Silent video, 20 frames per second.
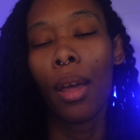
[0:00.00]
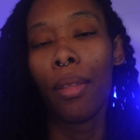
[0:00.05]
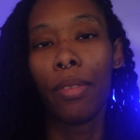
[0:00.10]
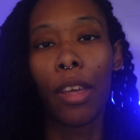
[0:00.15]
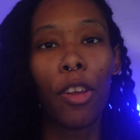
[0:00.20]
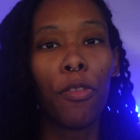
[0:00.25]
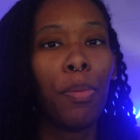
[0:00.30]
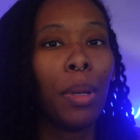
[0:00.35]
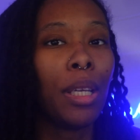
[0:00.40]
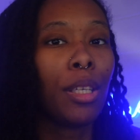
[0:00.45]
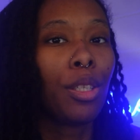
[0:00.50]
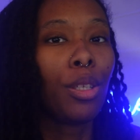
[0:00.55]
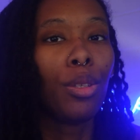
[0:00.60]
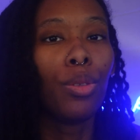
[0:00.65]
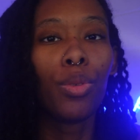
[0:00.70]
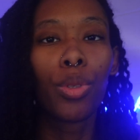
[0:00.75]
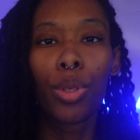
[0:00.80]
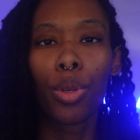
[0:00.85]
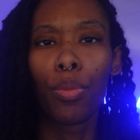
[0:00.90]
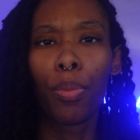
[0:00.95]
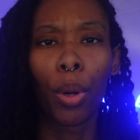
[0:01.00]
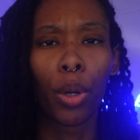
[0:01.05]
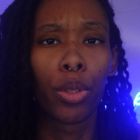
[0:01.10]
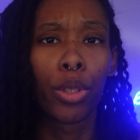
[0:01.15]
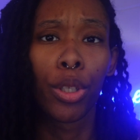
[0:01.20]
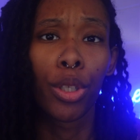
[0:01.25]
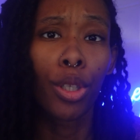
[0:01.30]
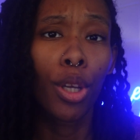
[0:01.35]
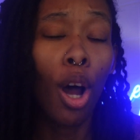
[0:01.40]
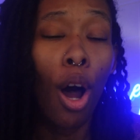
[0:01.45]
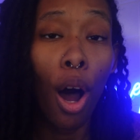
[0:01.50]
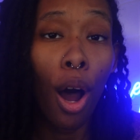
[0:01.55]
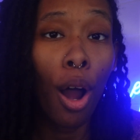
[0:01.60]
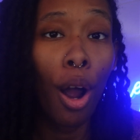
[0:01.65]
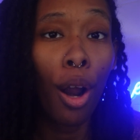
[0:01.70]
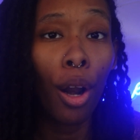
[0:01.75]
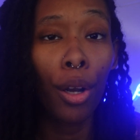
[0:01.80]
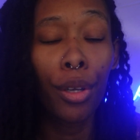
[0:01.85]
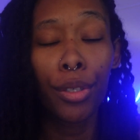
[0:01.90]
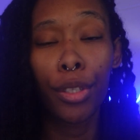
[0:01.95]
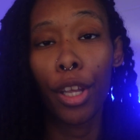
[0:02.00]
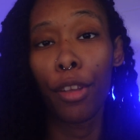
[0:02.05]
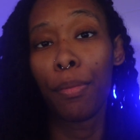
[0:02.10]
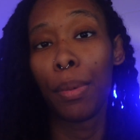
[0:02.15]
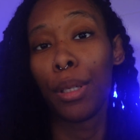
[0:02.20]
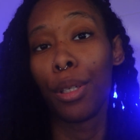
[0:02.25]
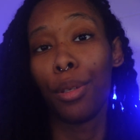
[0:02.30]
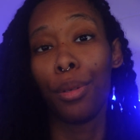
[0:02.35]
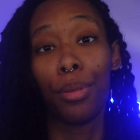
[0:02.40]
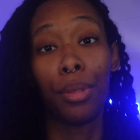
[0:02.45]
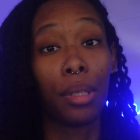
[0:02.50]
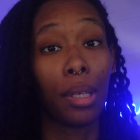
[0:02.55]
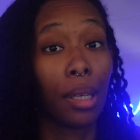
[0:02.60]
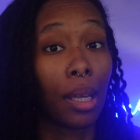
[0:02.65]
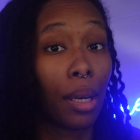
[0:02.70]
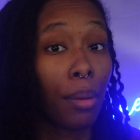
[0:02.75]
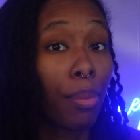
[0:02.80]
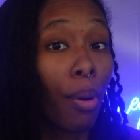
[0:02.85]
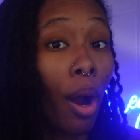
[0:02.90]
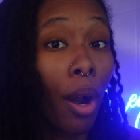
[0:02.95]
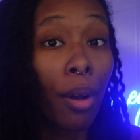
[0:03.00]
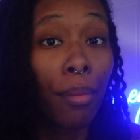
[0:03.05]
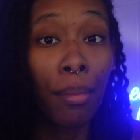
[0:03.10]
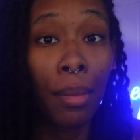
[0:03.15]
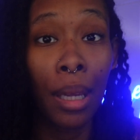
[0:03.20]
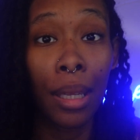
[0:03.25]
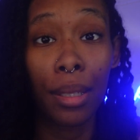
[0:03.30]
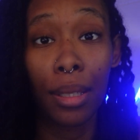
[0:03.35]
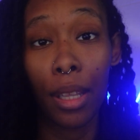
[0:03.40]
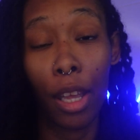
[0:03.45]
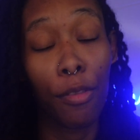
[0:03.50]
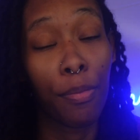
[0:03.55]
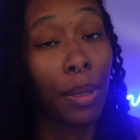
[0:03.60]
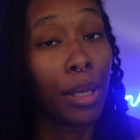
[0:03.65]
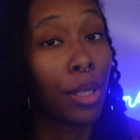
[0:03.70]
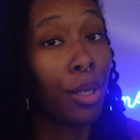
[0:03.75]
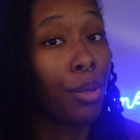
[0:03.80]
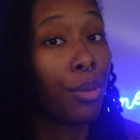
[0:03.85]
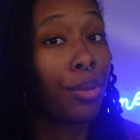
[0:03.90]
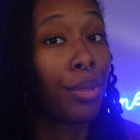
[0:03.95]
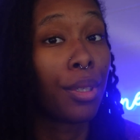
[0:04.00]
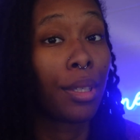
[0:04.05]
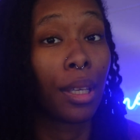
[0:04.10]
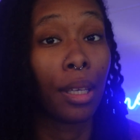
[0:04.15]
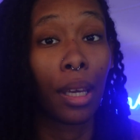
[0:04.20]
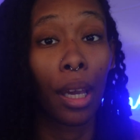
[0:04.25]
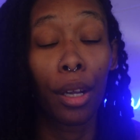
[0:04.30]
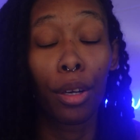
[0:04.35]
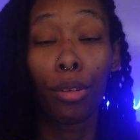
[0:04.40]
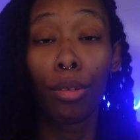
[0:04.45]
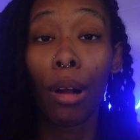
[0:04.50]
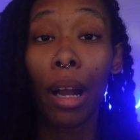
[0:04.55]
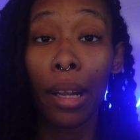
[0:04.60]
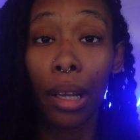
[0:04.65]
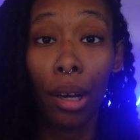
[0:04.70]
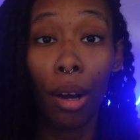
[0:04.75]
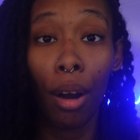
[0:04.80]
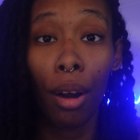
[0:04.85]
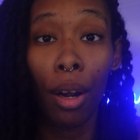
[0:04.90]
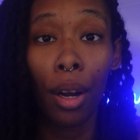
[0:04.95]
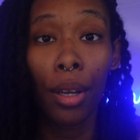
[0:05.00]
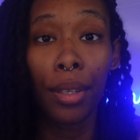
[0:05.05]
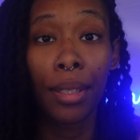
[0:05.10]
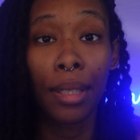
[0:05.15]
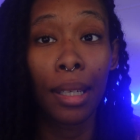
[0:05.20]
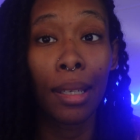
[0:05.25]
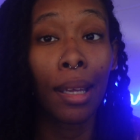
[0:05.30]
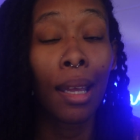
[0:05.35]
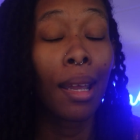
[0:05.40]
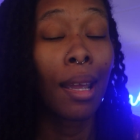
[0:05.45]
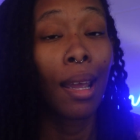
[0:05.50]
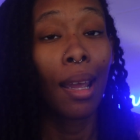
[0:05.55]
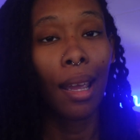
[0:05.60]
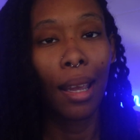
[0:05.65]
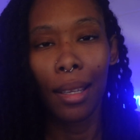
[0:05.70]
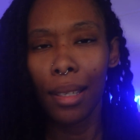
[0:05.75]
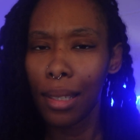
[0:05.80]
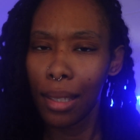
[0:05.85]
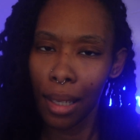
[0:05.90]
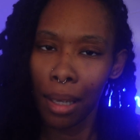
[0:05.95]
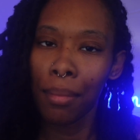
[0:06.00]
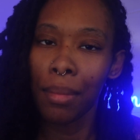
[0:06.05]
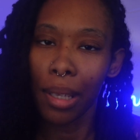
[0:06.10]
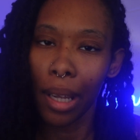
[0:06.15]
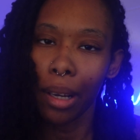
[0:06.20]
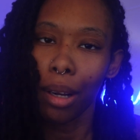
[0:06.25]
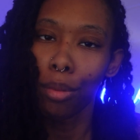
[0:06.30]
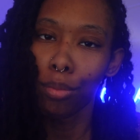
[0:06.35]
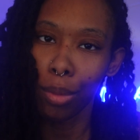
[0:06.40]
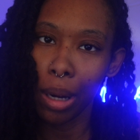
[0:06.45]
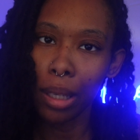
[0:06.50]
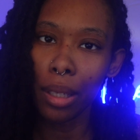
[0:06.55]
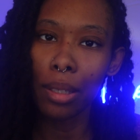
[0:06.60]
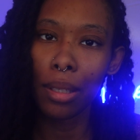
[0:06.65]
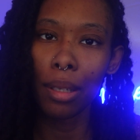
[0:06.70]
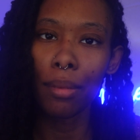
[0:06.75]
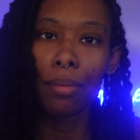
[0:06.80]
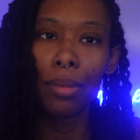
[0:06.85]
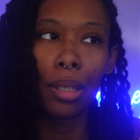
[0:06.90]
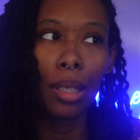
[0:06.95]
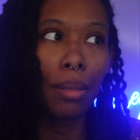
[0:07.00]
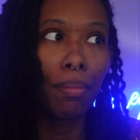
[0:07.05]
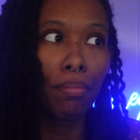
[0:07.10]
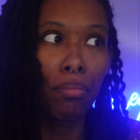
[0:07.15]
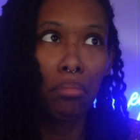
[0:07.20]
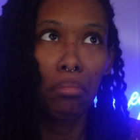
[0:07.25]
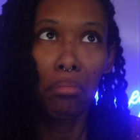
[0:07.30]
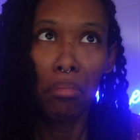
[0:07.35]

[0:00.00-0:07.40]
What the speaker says: They've been used to purchase cars, they've been used to get apartments, they've been used to get credit cards, and it seems like a relatively